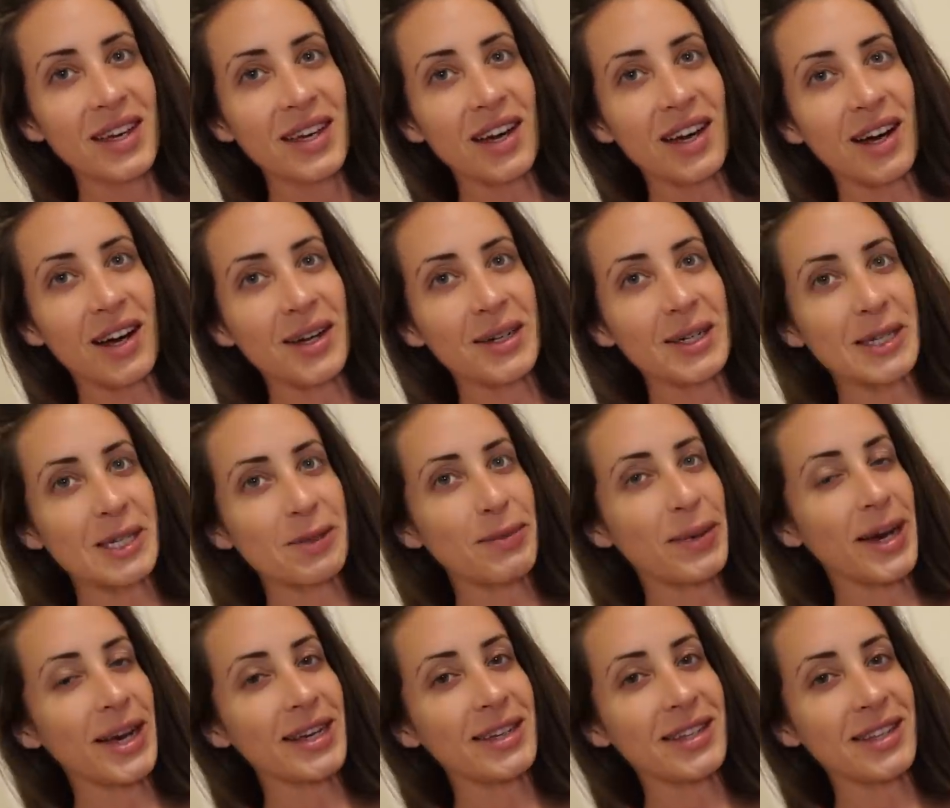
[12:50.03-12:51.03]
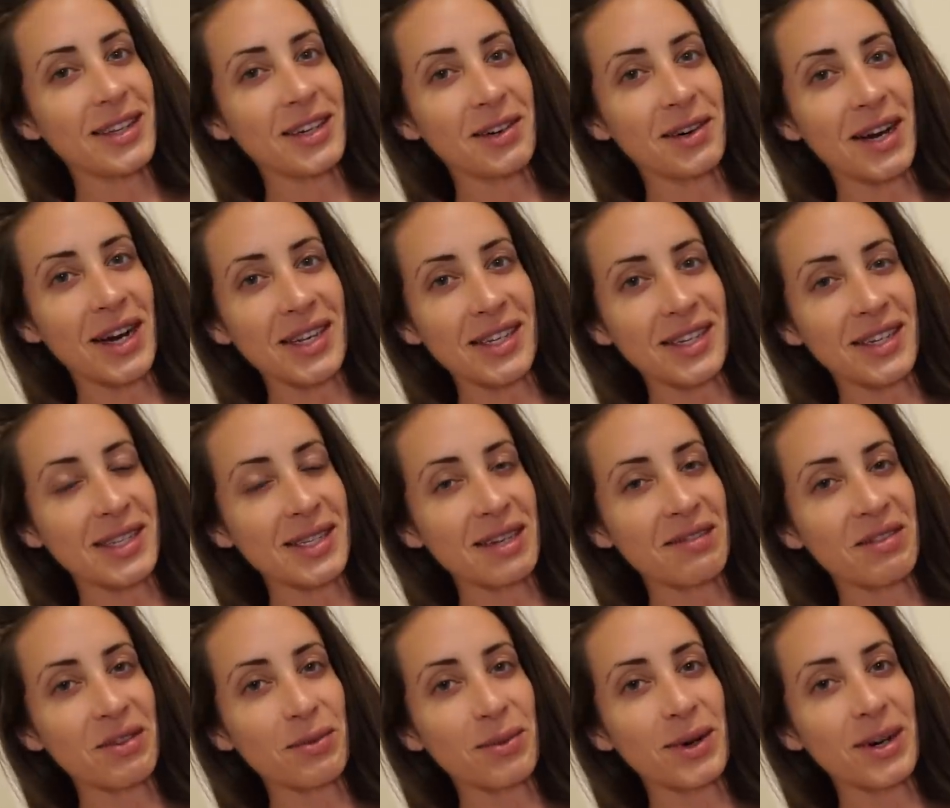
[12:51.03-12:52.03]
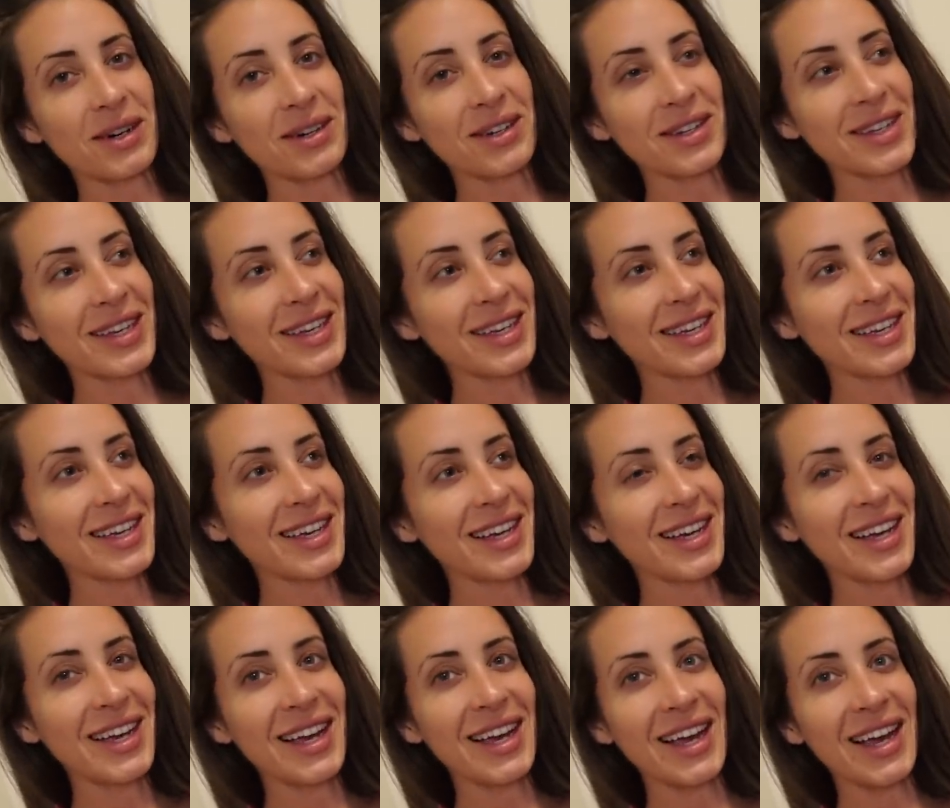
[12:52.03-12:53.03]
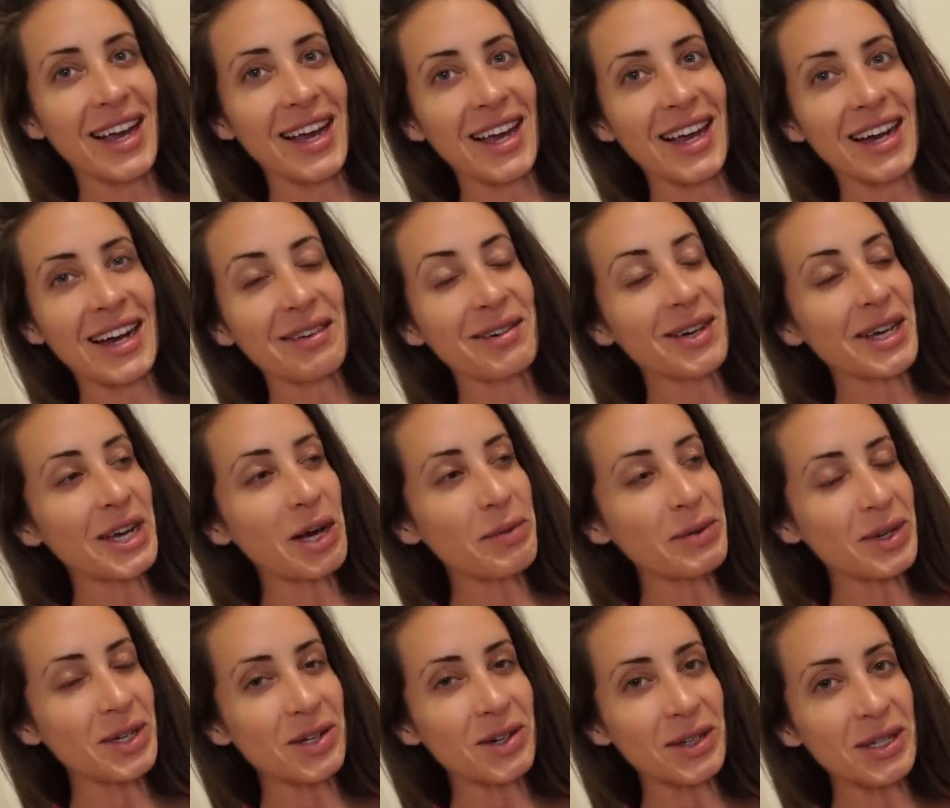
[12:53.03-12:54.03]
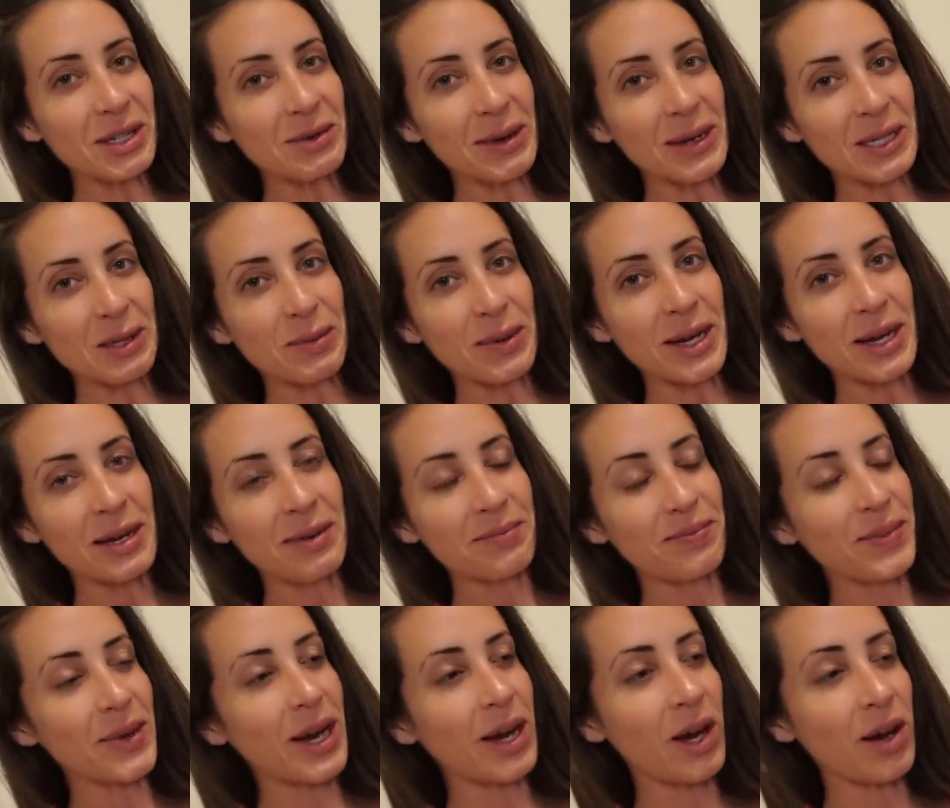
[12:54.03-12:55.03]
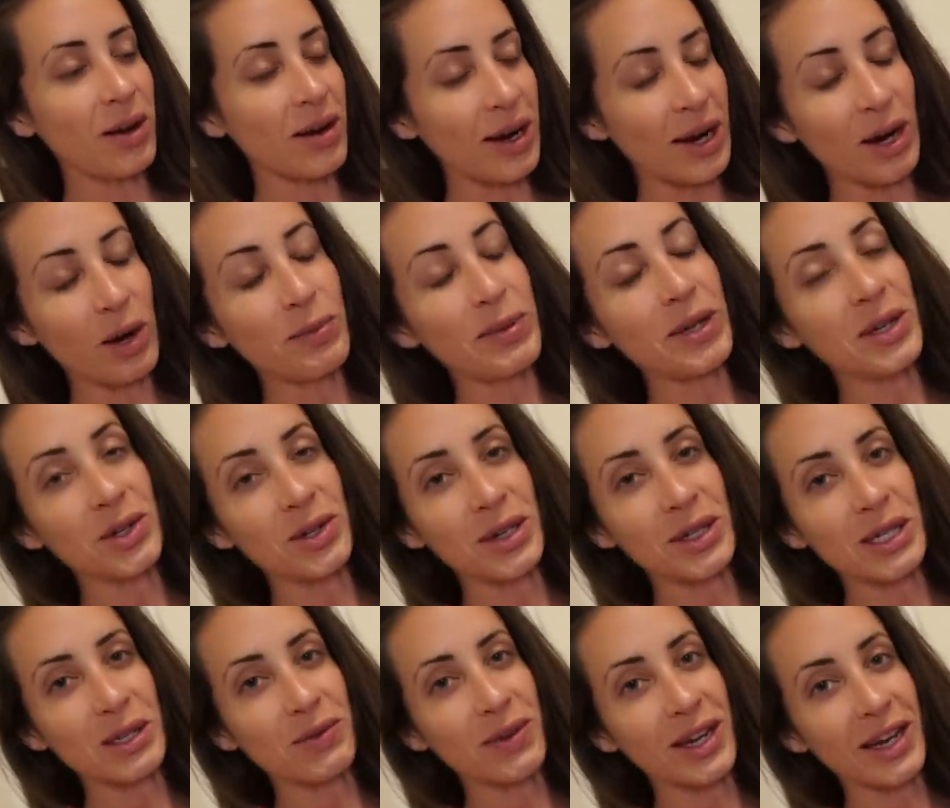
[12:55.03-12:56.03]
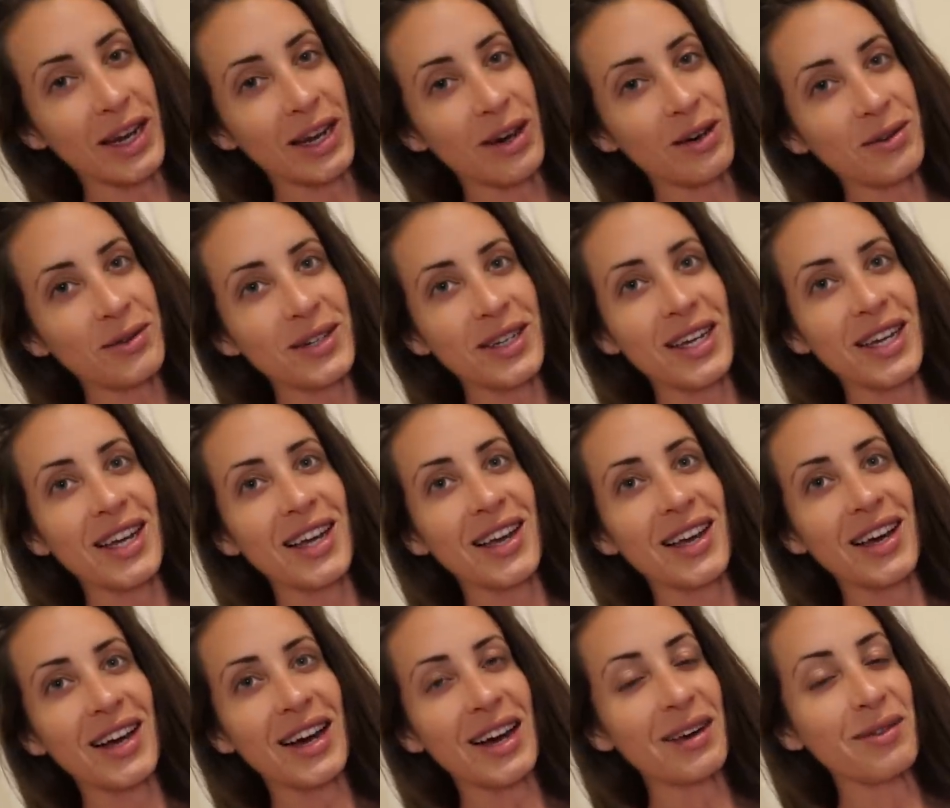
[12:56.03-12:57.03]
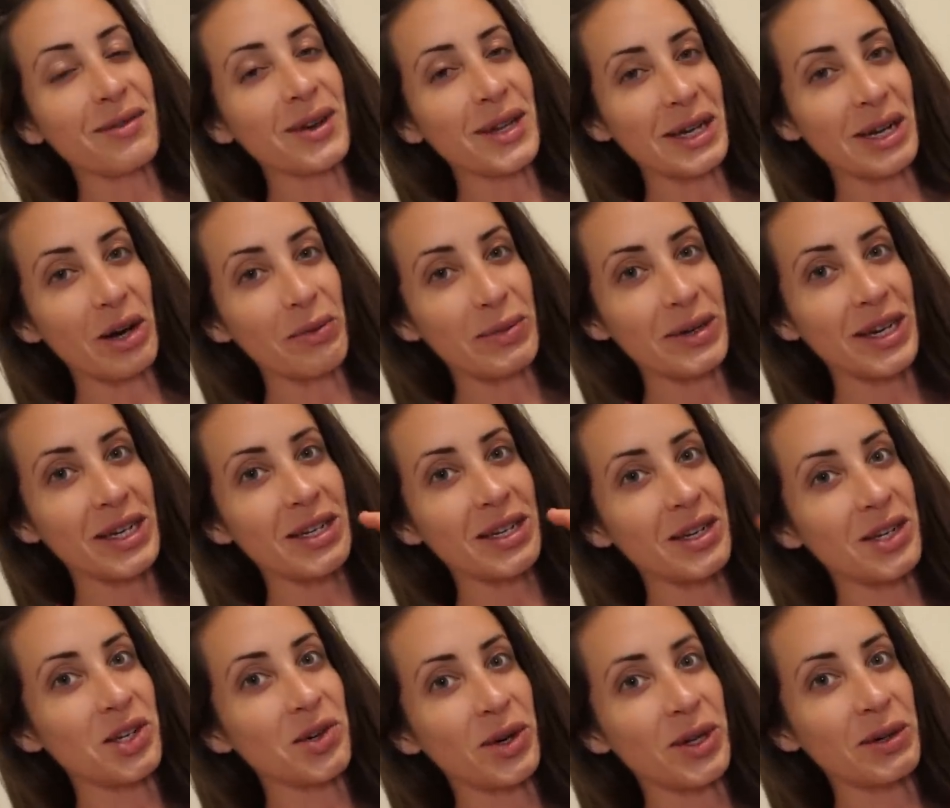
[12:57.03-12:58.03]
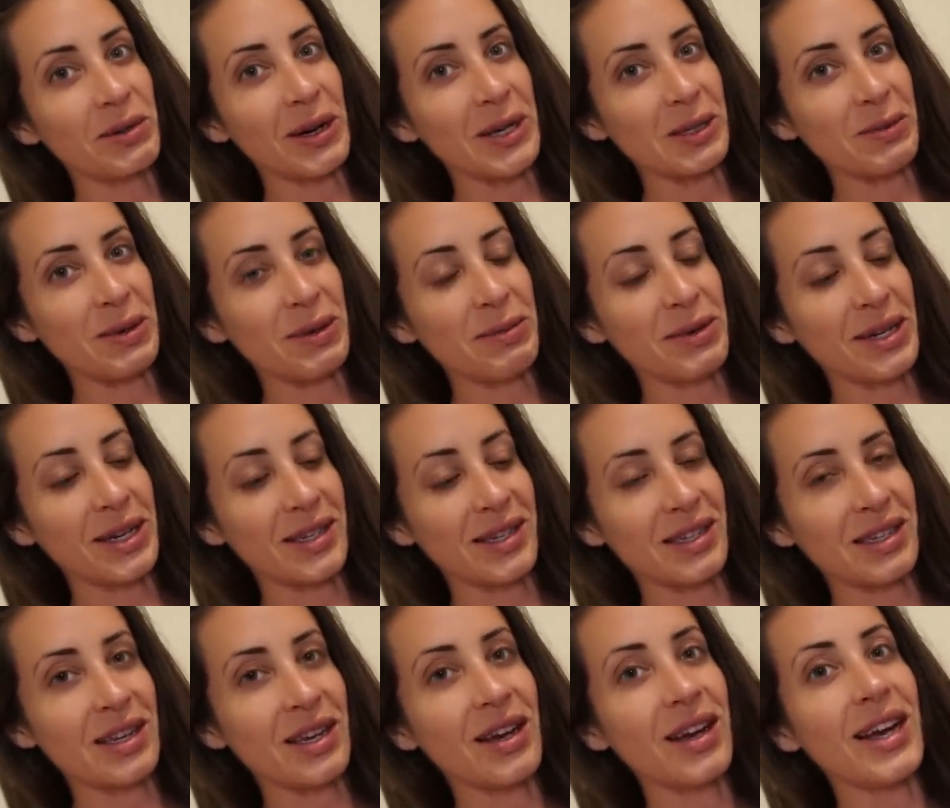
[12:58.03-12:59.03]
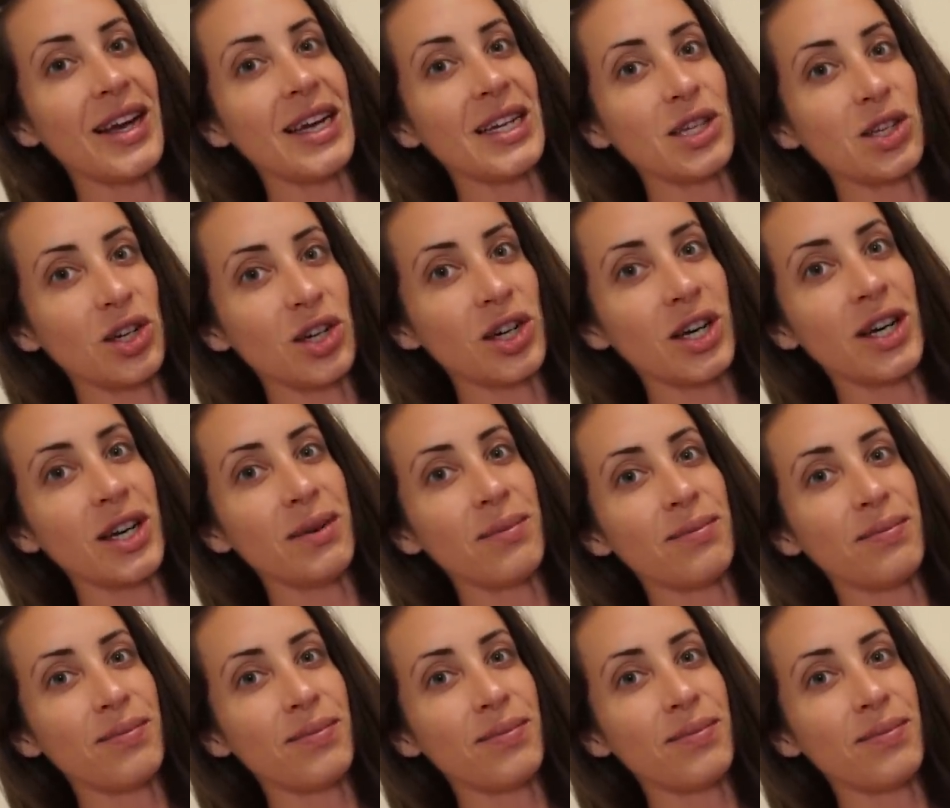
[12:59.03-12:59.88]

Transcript: Uh, despite the craziness of the world, and I really hope you enjoyed this recipe. I, I hope you enjoyed this video. I really hope you get to enjoy the recipe because it's it's good.